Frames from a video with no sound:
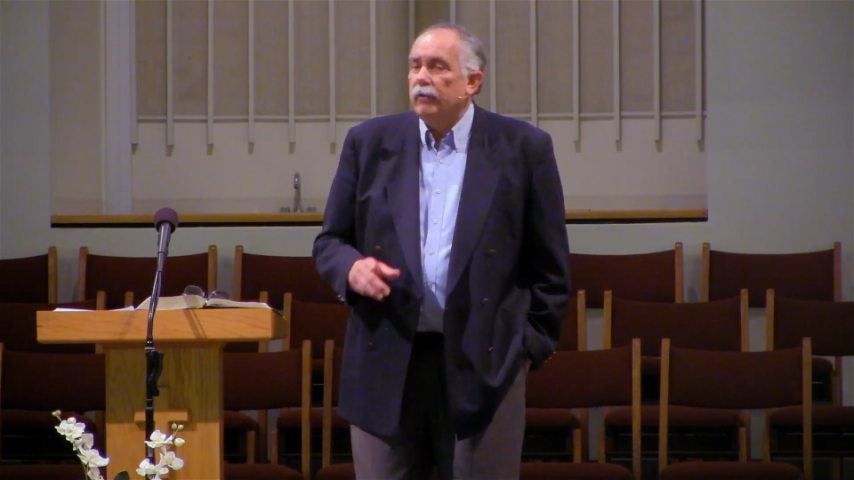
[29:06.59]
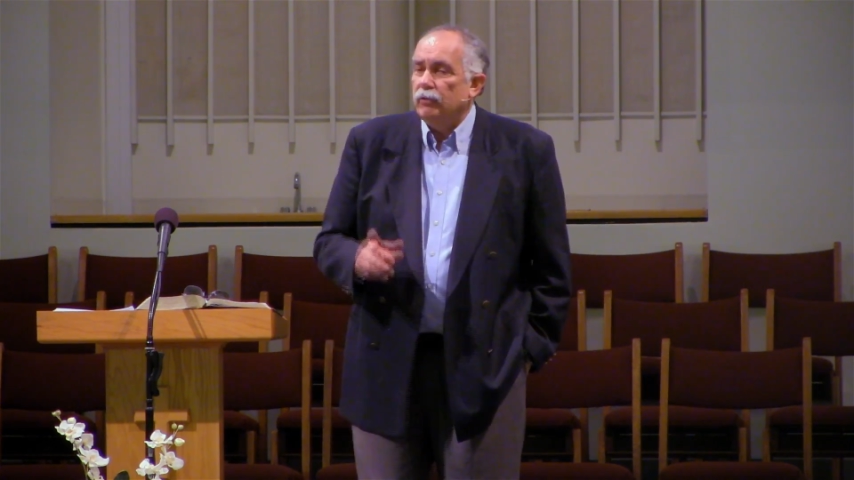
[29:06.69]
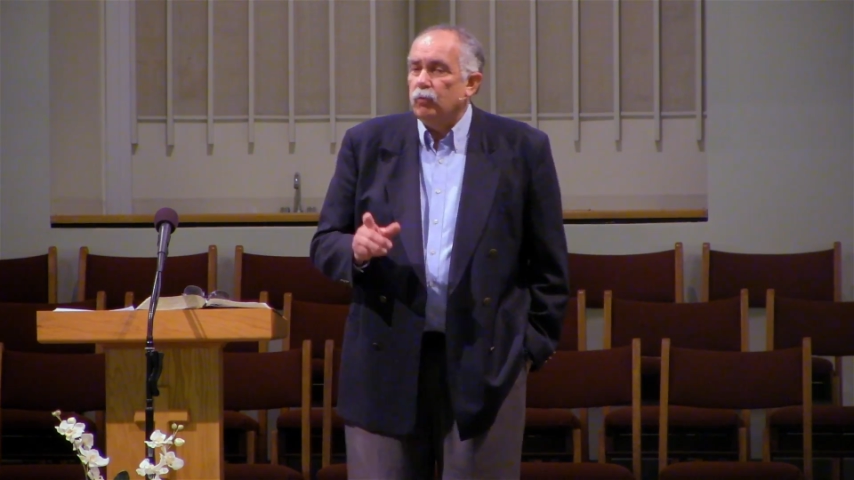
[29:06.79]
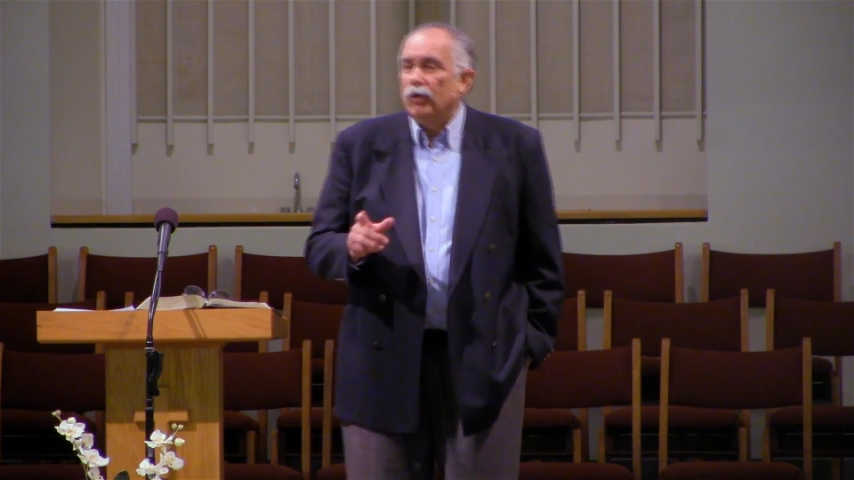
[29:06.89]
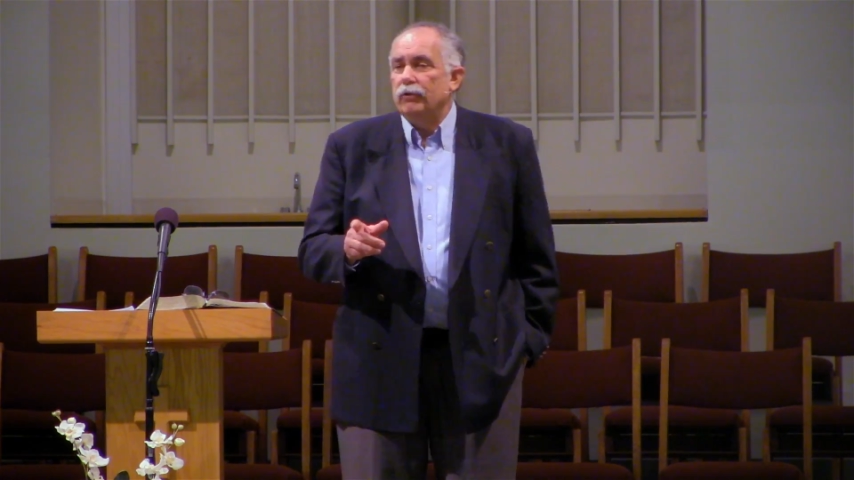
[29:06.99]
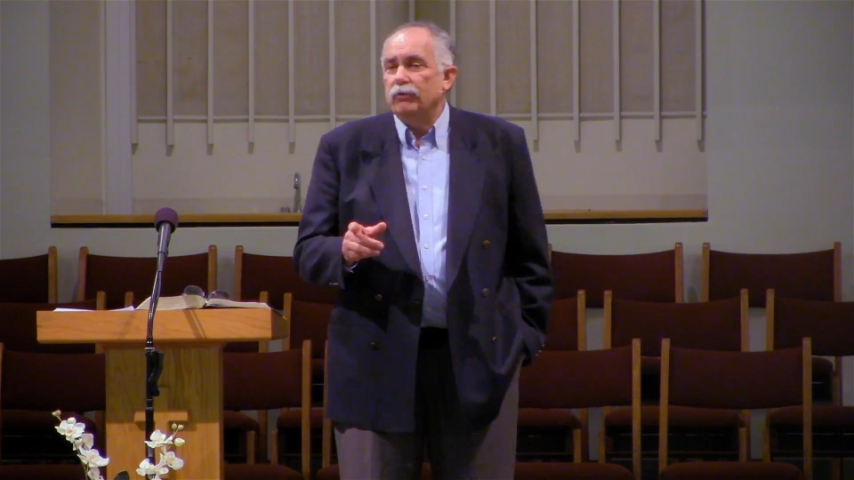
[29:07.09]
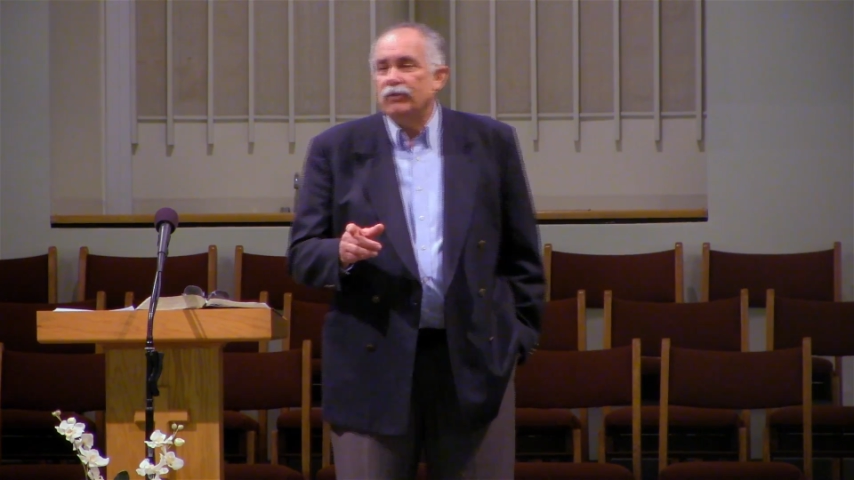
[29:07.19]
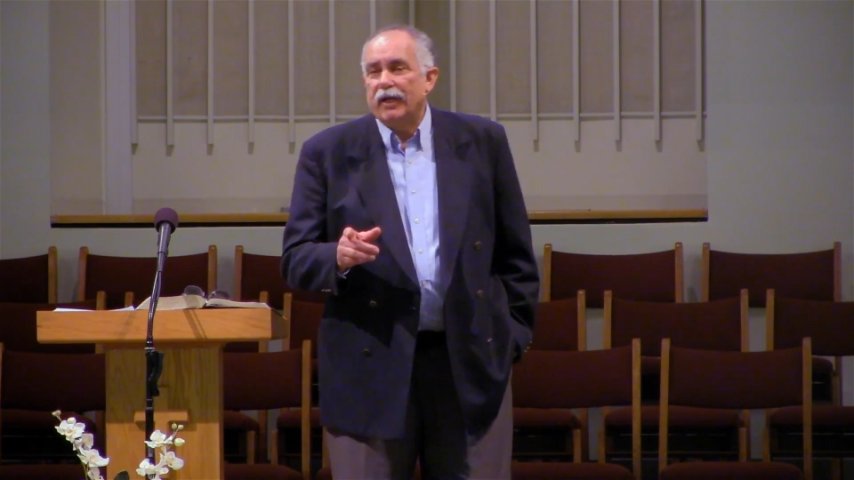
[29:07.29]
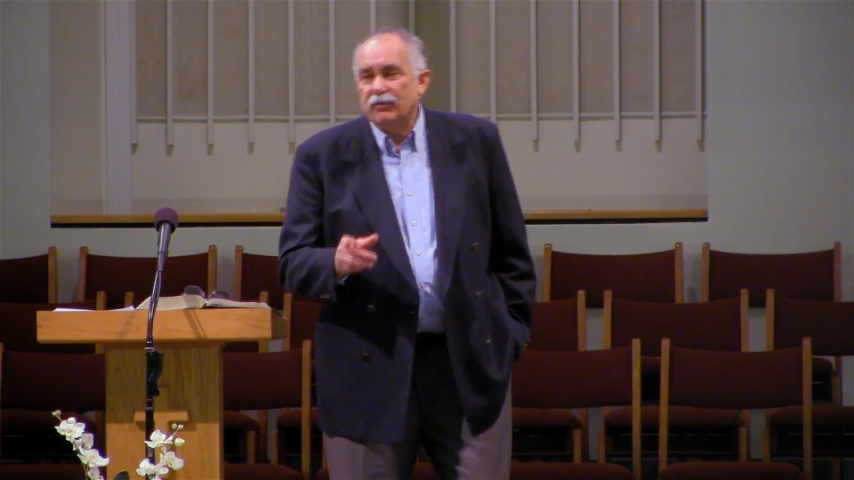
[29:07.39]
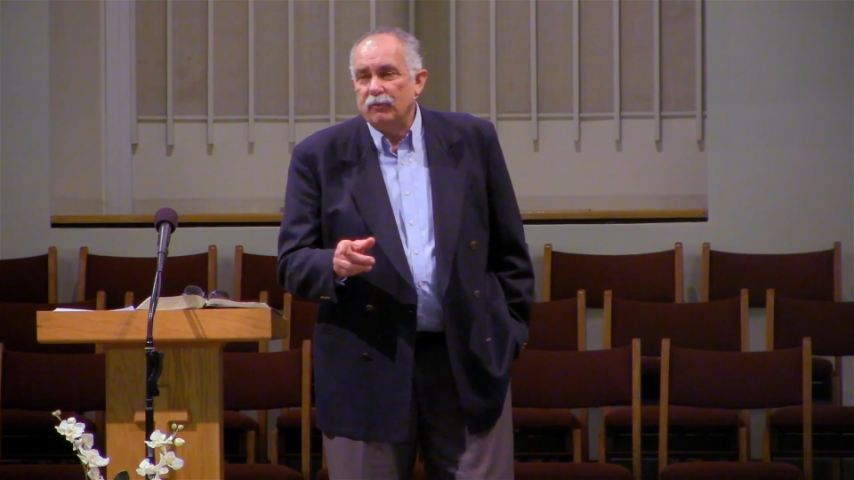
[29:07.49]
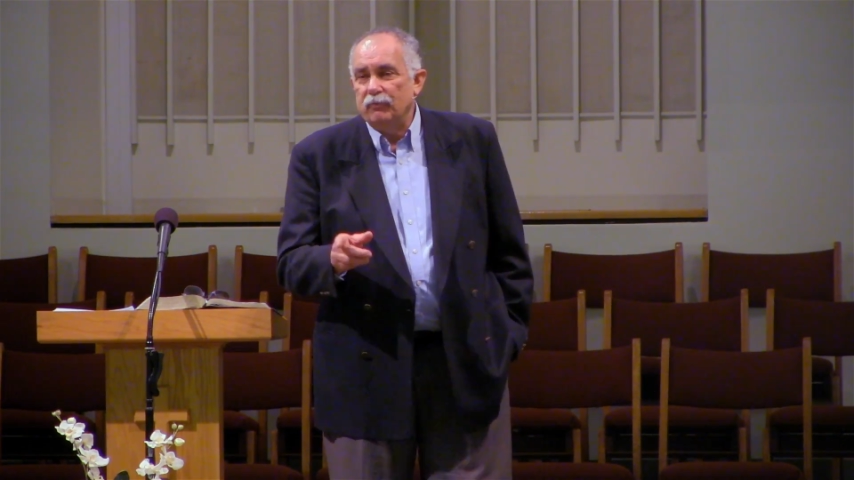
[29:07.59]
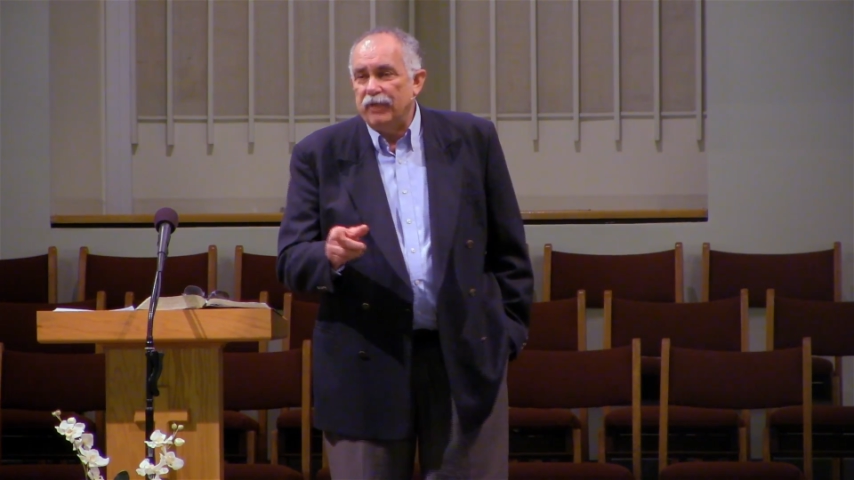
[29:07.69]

Is one who's got some